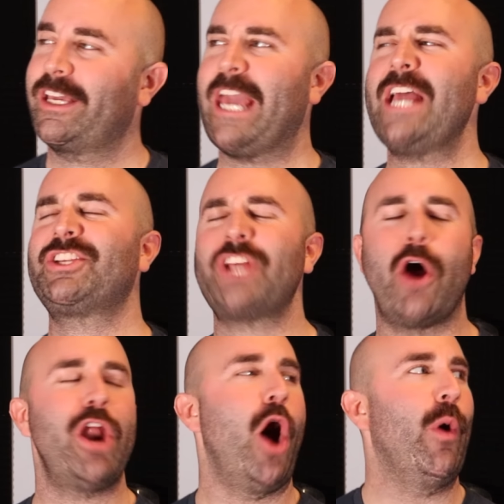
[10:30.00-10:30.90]
Kids
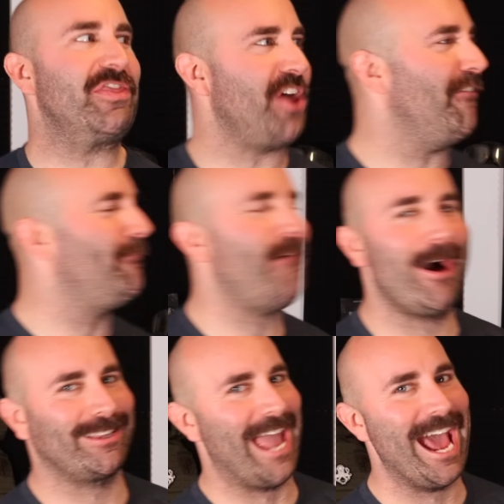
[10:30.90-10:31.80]
don't know what the
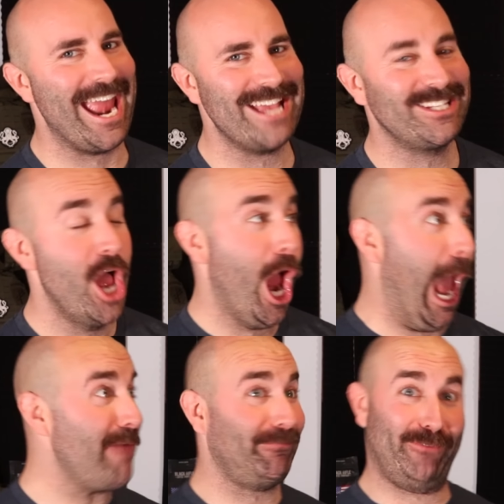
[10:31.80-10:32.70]
fuck that is.
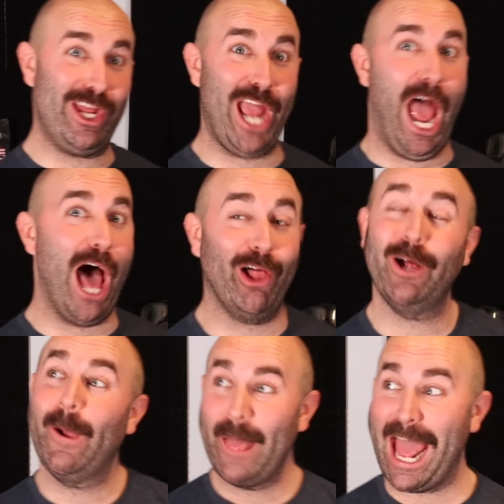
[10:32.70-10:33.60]
FVL?
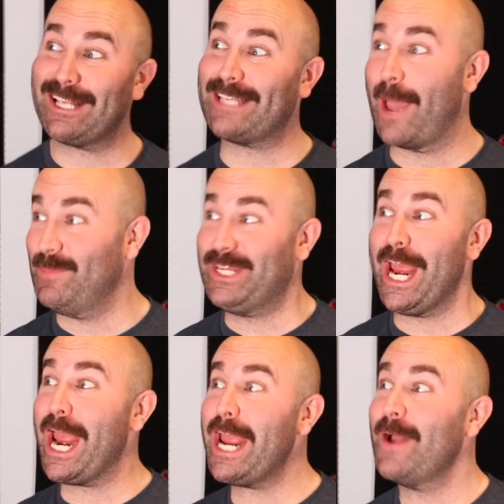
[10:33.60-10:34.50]

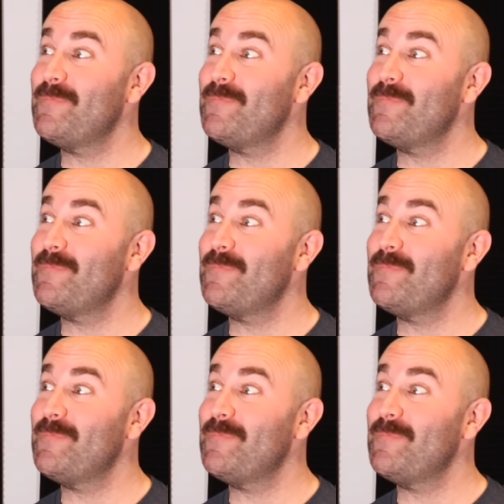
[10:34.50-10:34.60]
SMD?